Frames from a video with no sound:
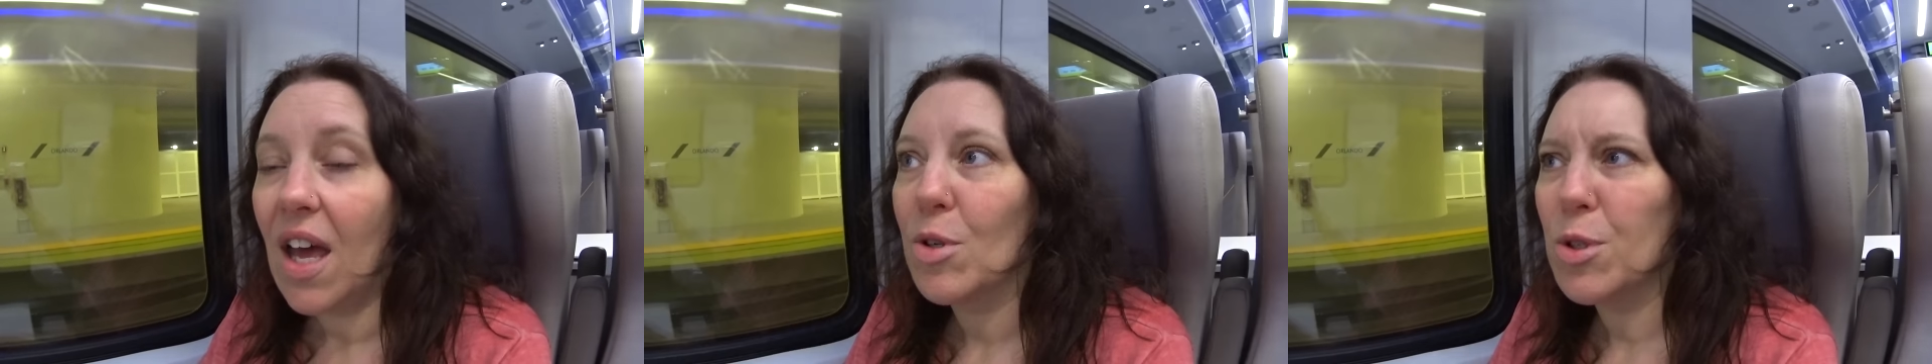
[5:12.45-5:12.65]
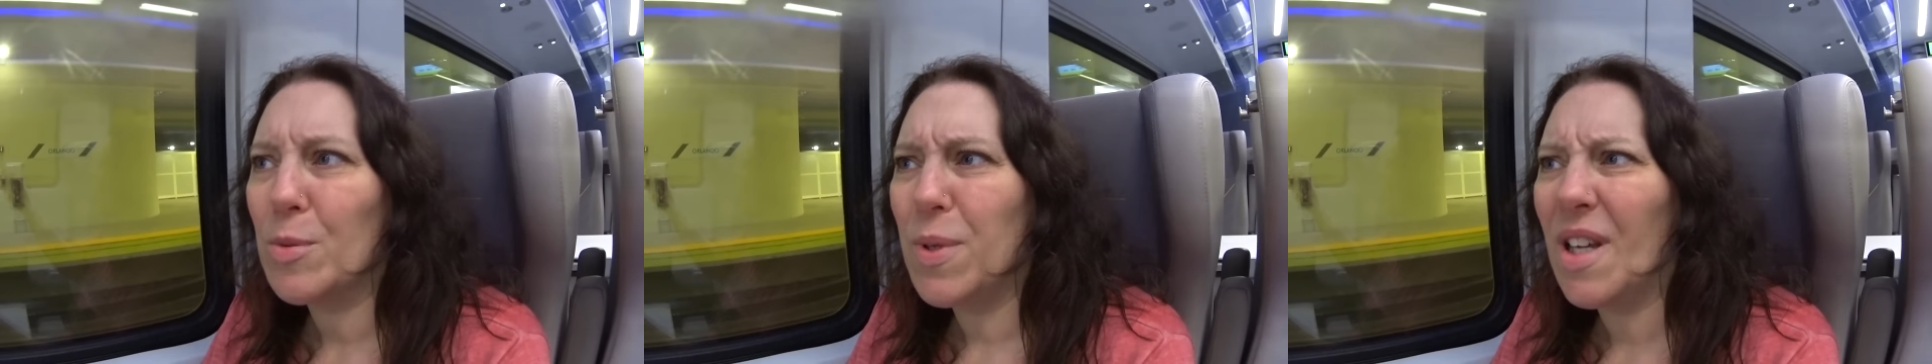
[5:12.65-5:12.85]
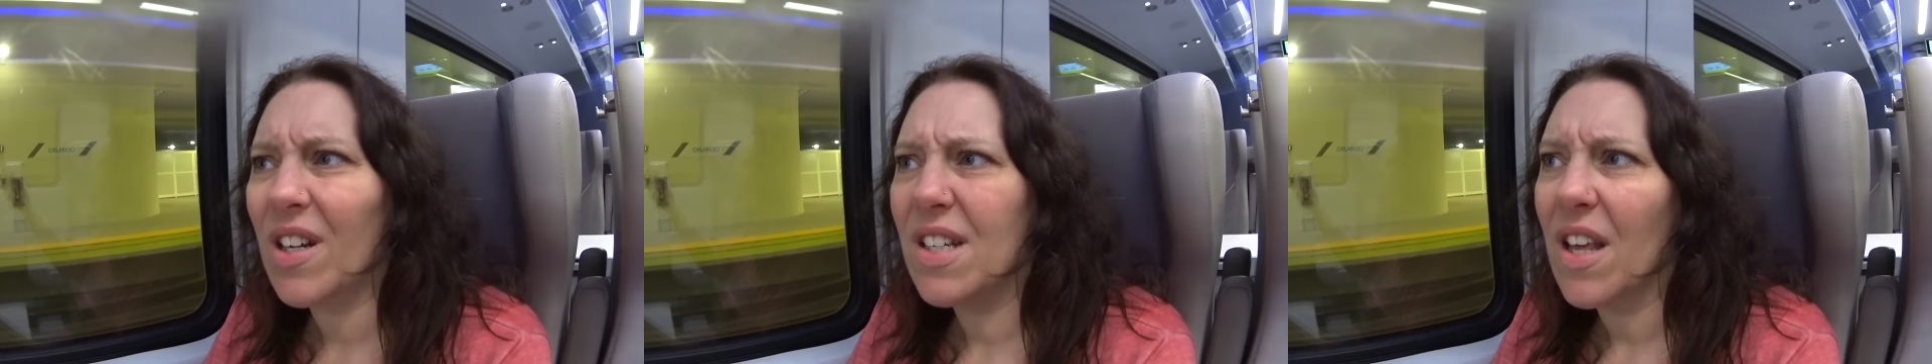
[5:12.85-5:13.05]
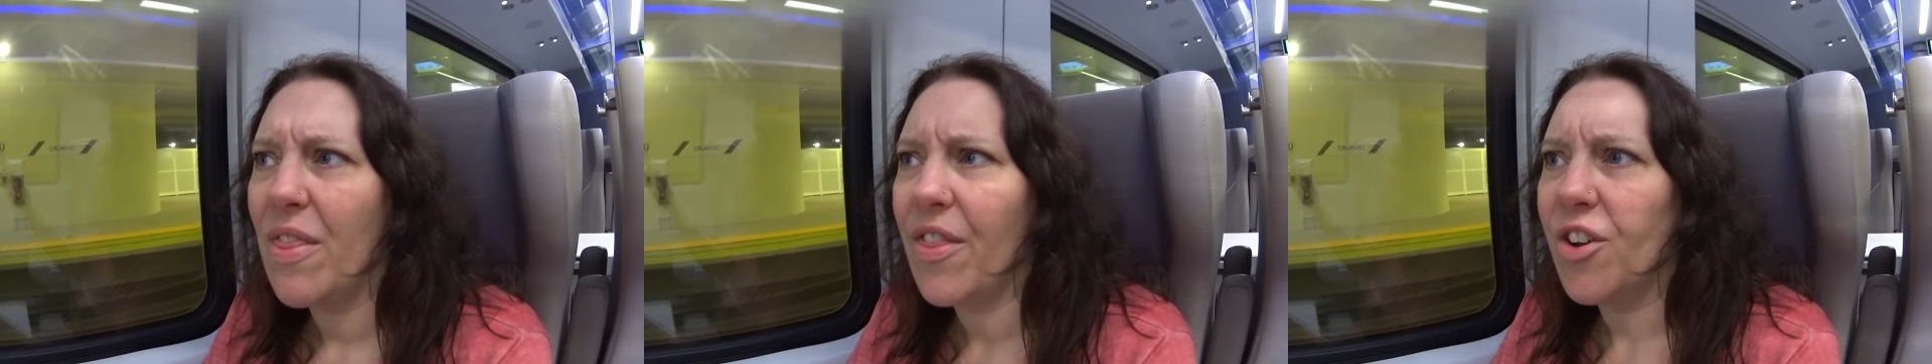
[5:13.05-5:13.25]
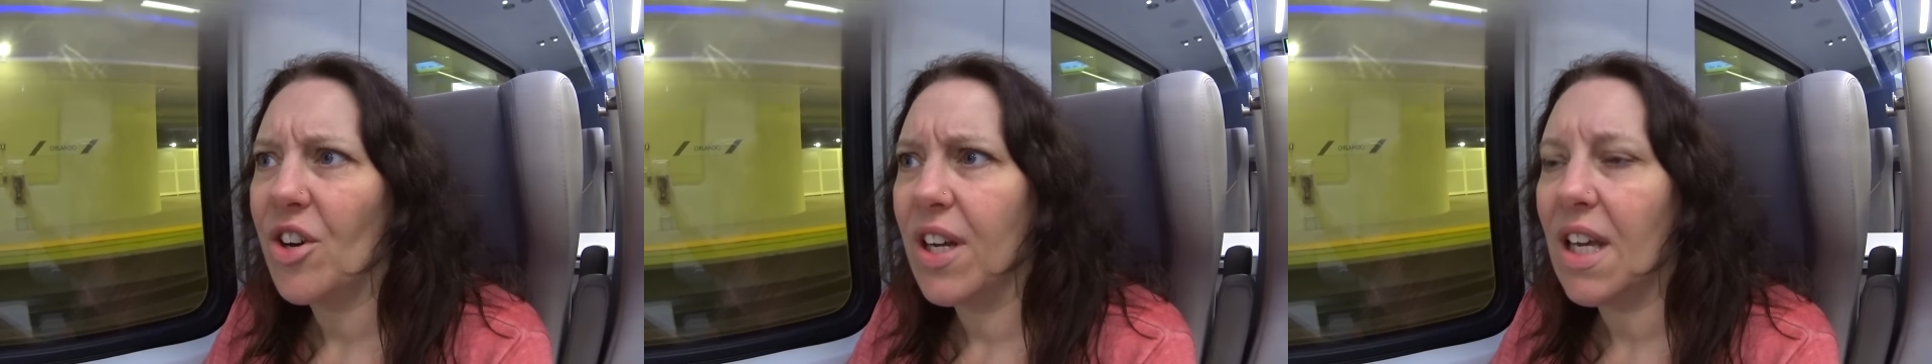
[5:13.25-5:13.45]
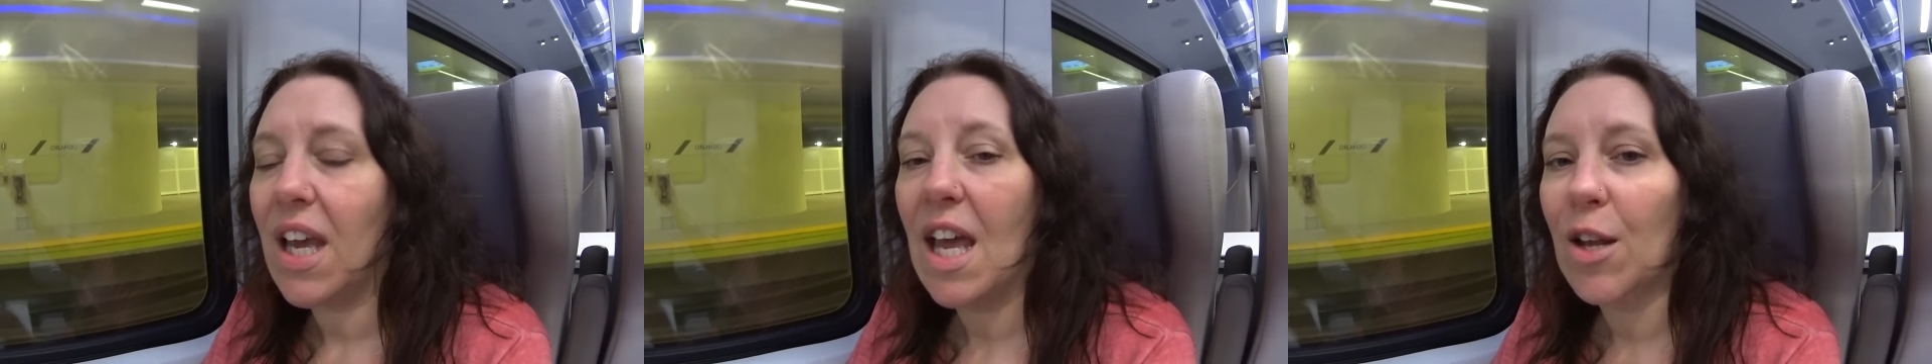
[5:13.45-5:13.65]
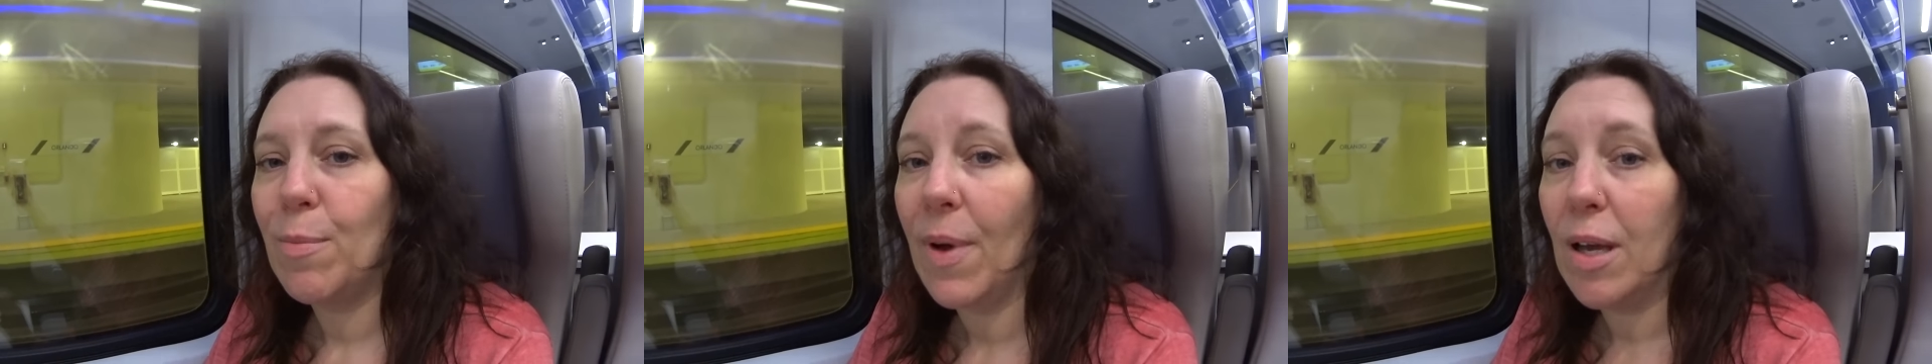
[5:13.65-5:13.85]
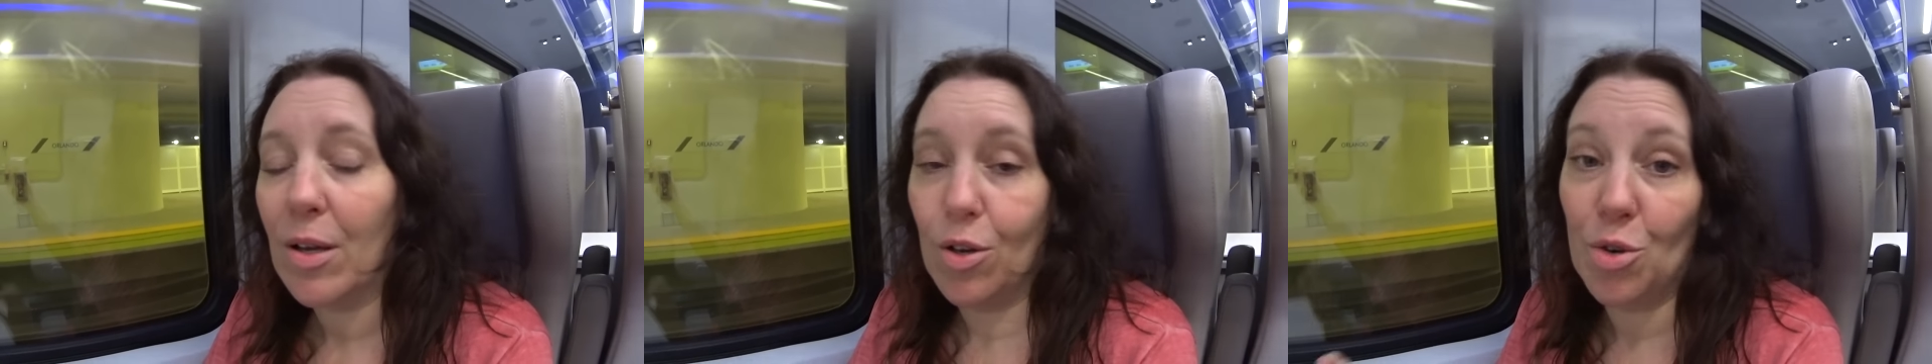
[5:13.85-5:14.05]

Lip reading: We should be there at 10:30, and my